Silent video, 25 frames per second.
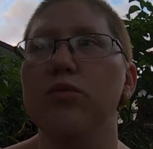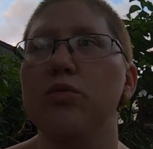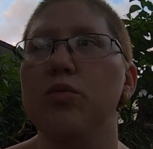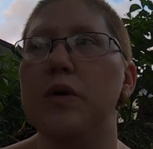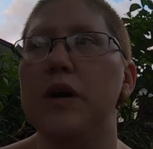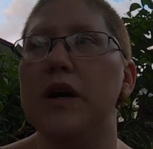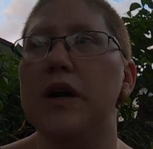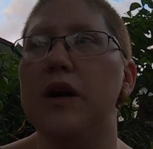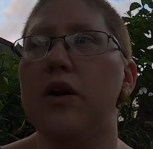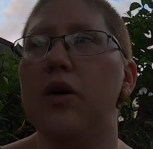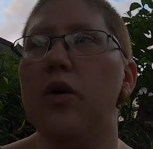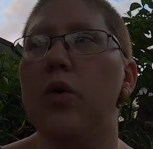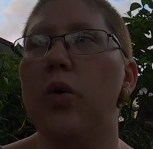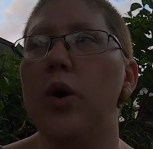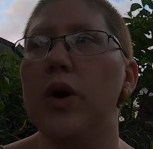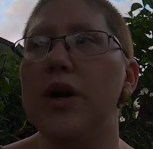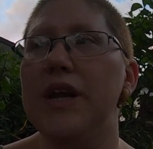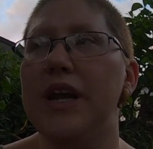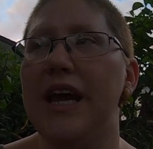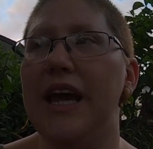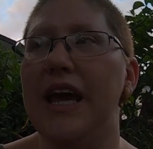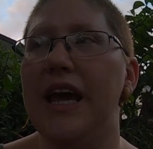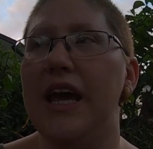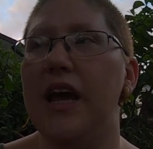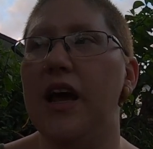
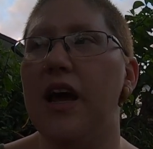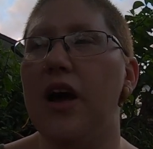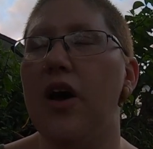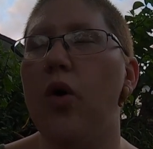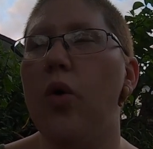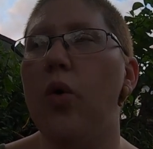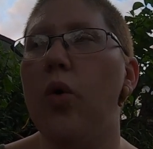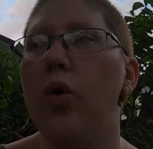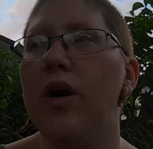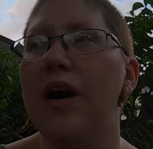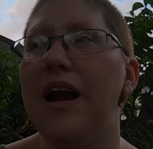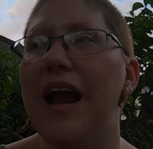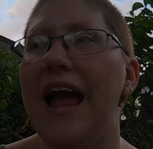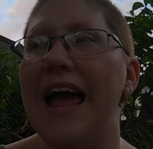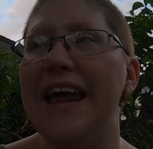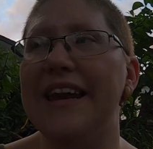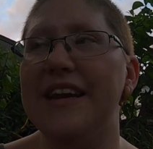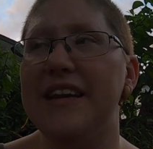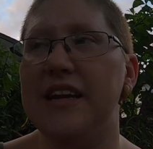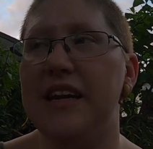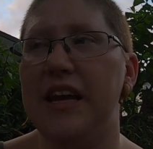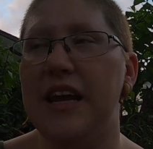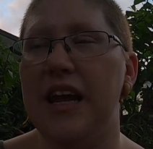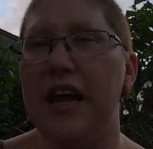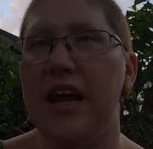recording or
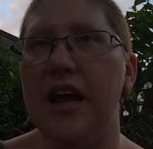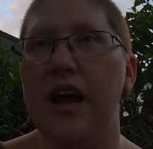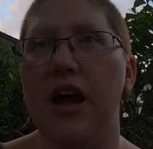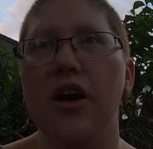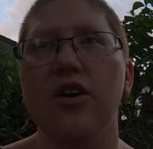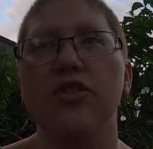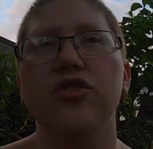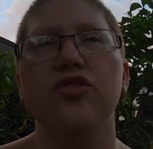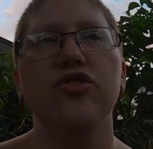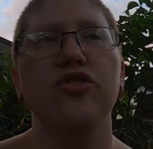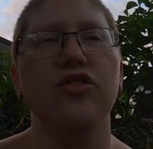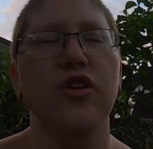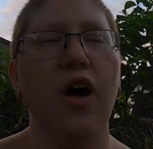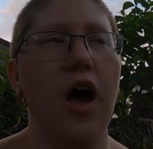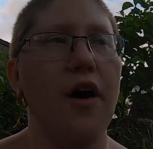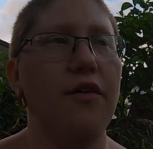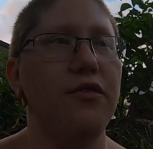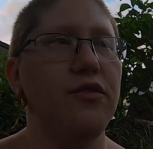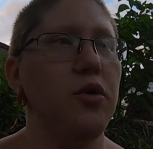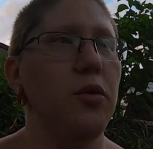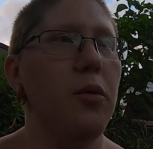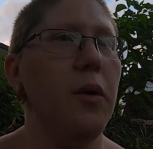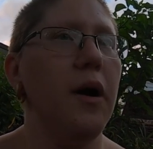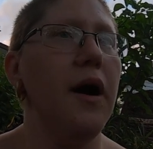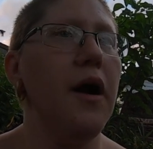editing
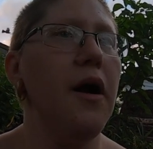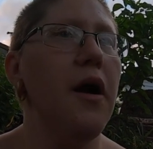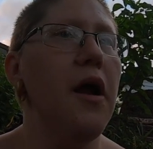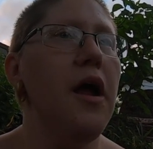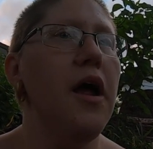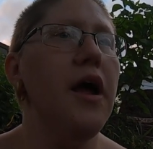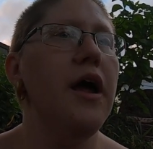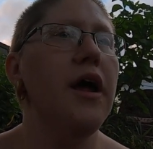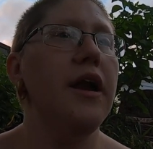software.